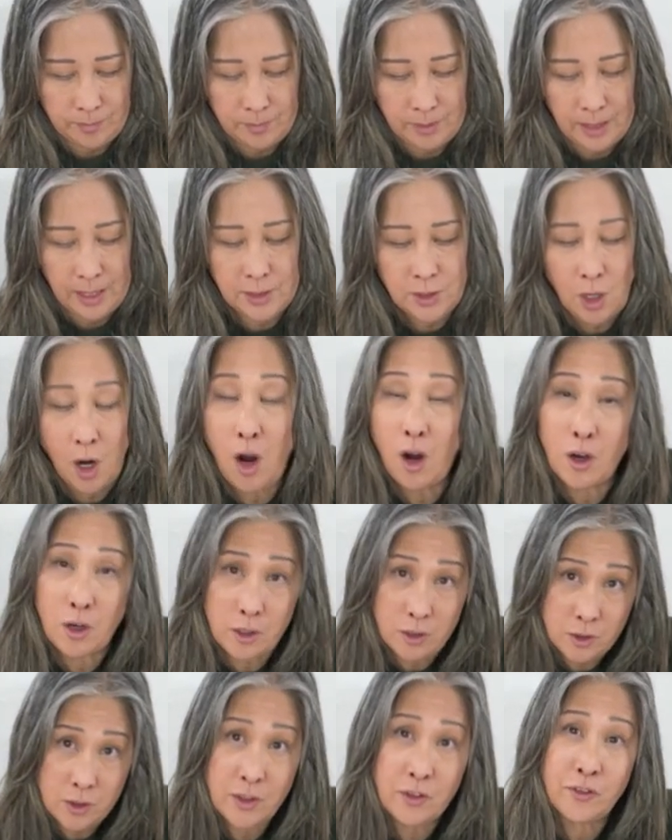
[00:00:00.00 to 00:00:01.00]
It's
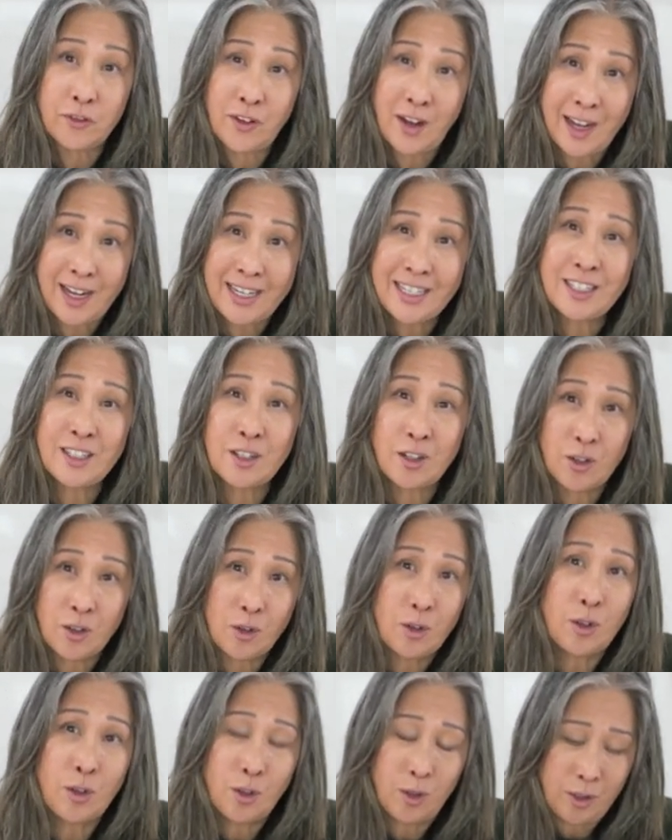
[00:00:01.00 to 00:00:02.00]
harder to find,
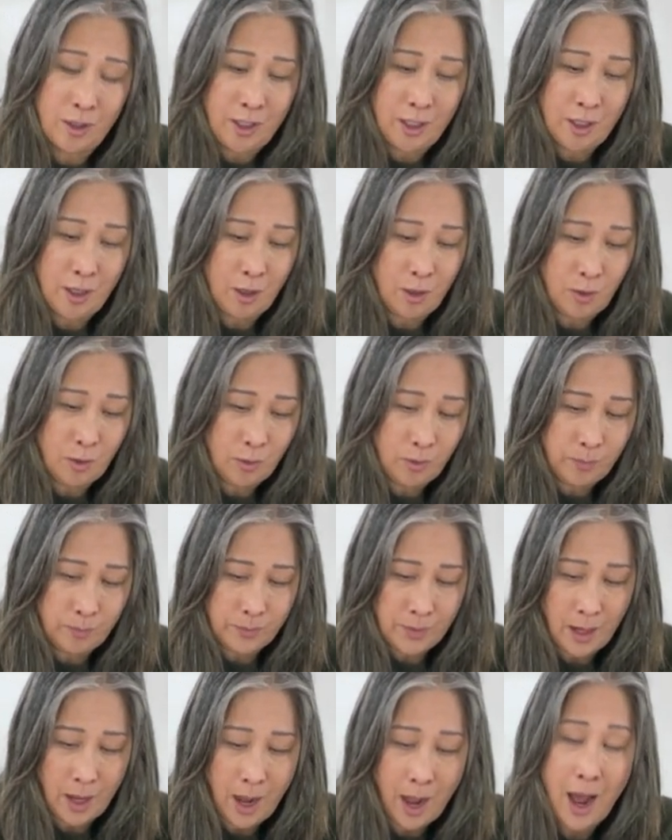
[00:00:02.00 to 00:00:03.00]
you know,
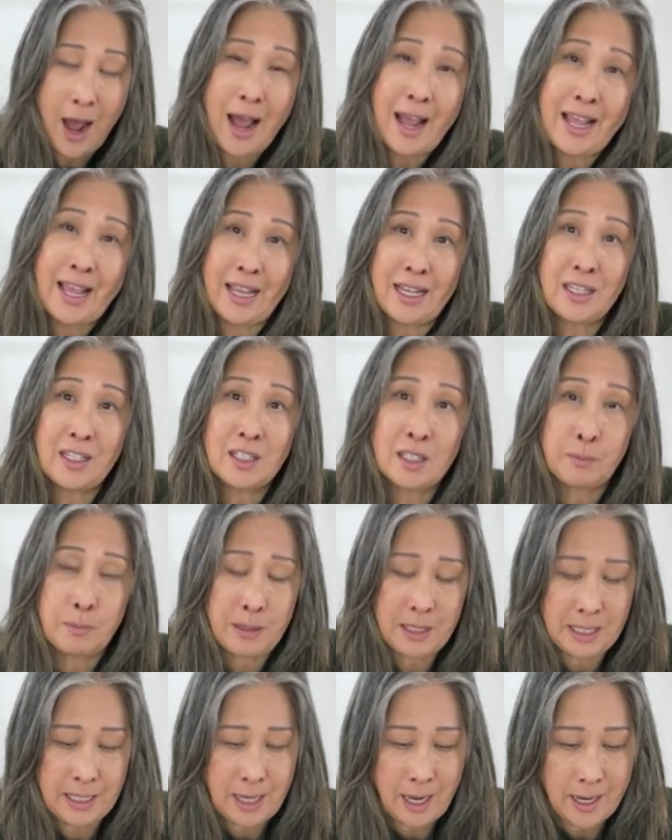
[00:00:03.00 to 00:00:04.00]
high
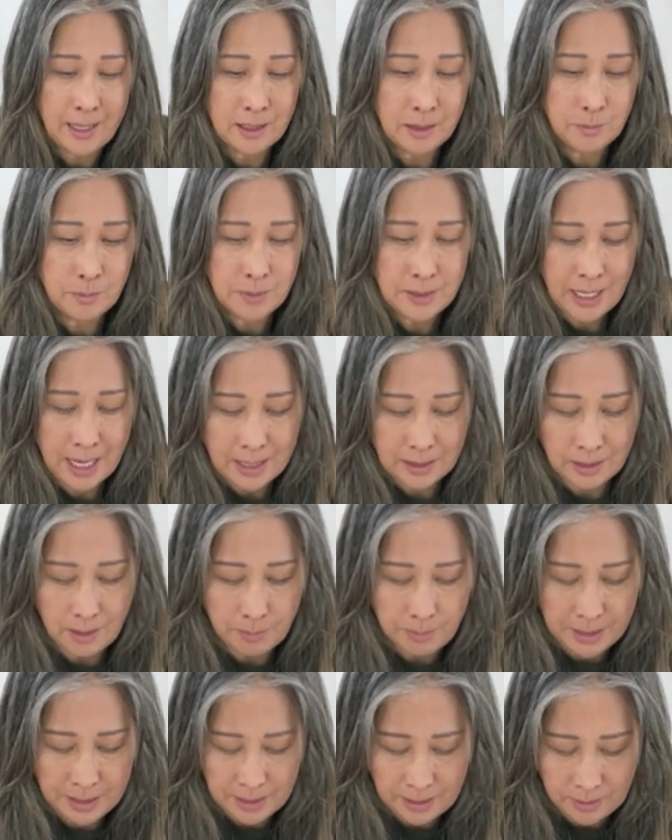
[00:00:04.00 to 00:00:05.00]
ASP items at the
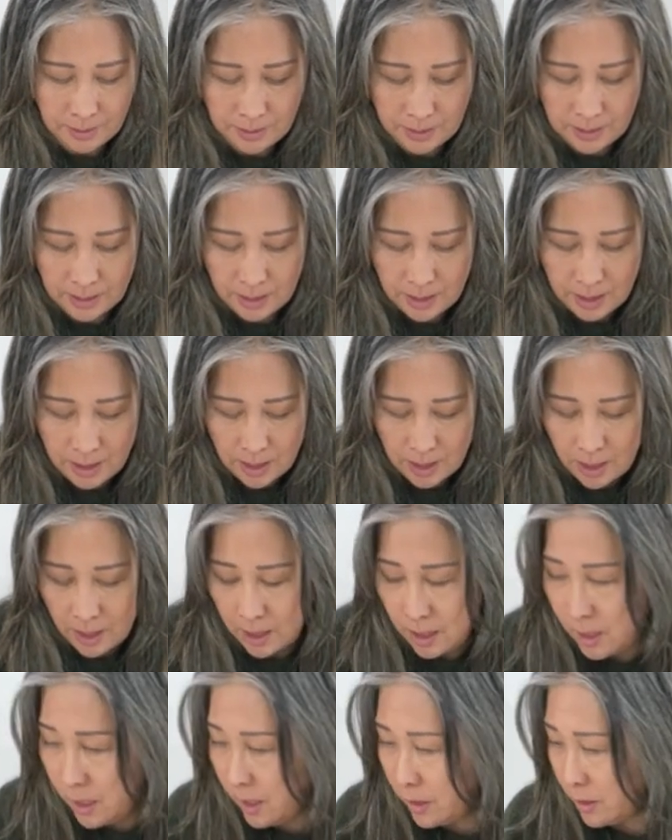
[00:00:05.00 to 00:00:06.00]
bins.
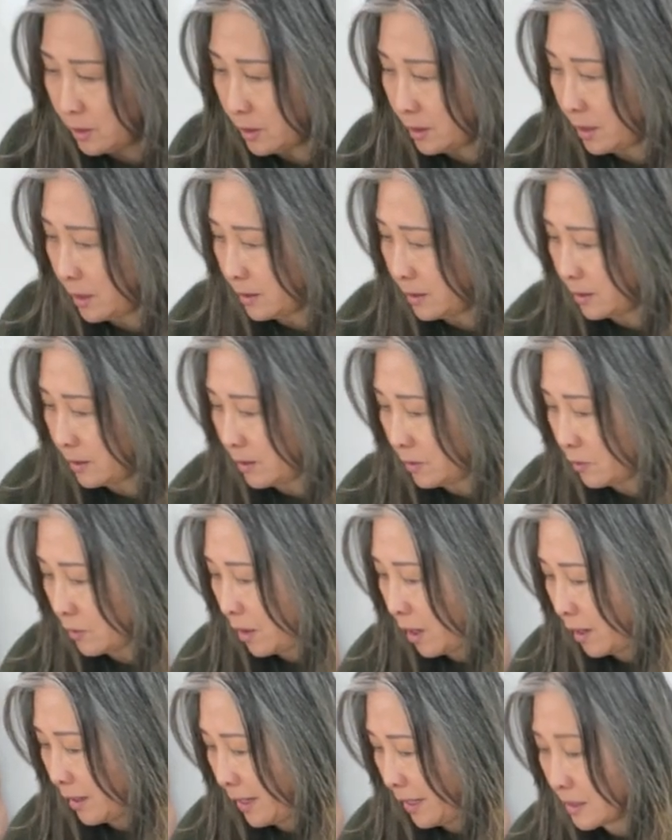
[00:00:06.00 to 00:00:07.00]
They're
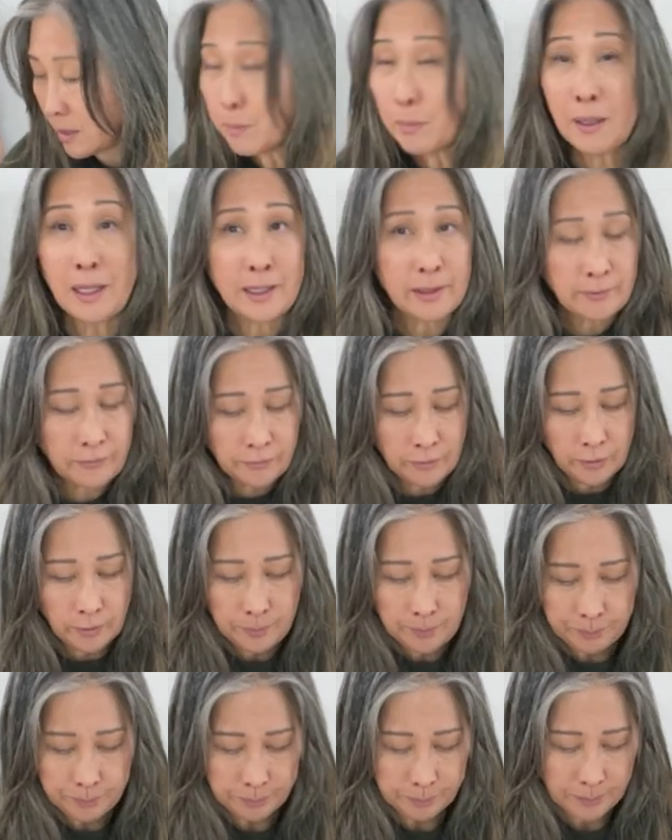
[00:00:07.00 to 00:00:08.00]
not as plentiful,
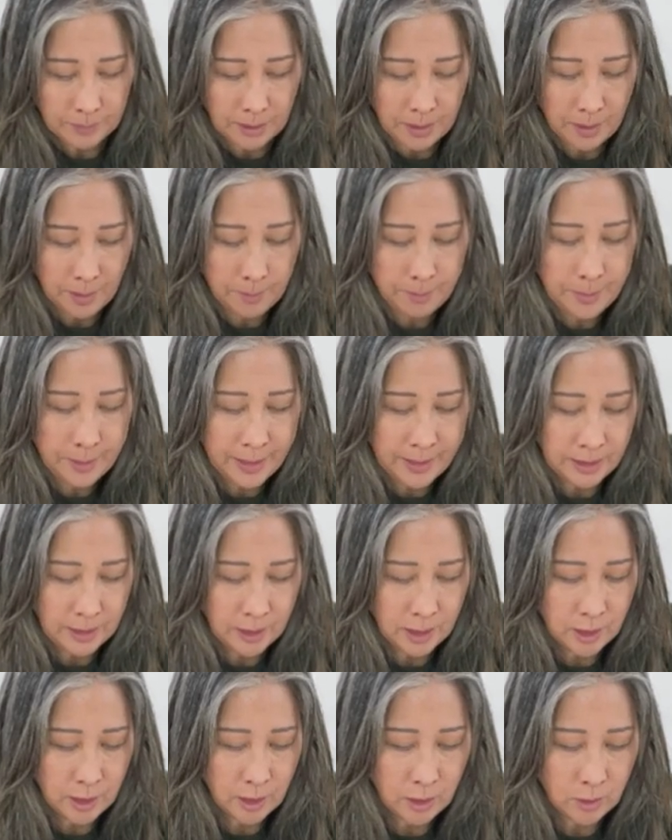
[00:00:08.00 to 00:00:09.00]
but you
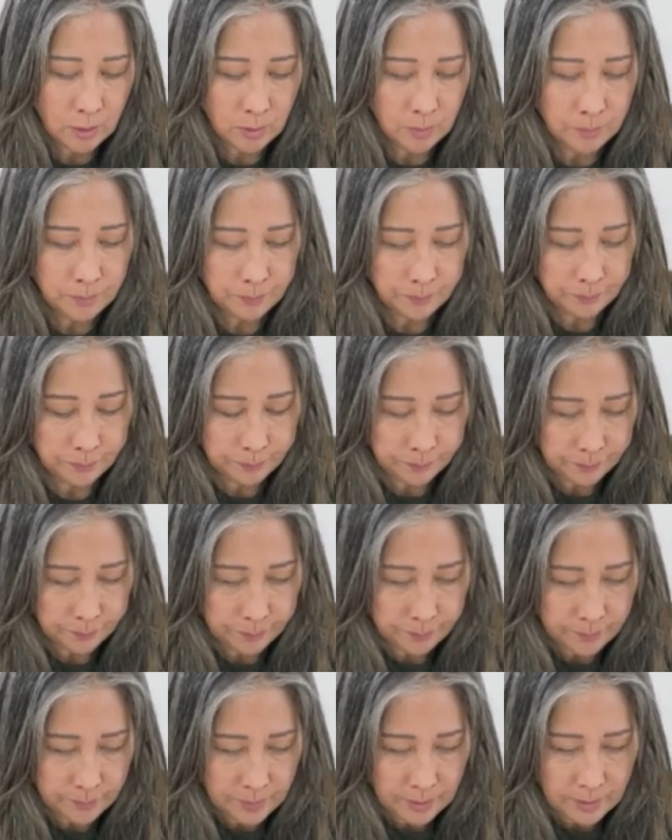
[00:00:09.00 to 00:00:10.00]
know,
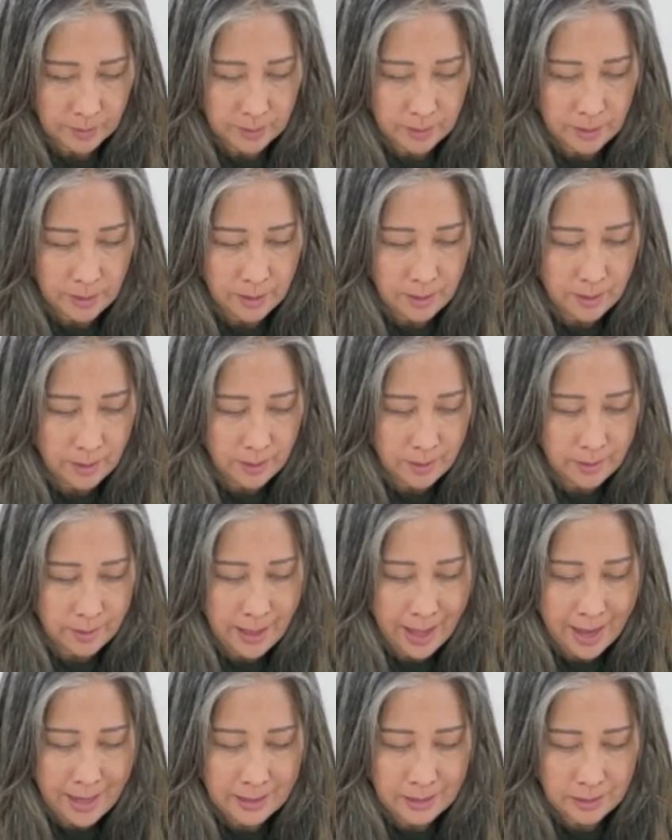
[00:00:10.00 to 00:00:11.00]

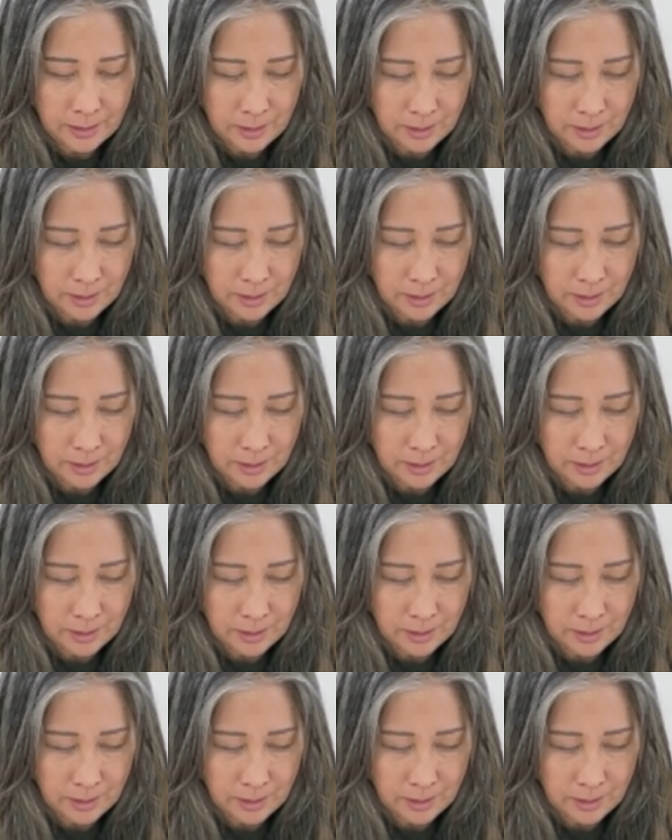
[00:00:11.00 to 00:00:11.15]
that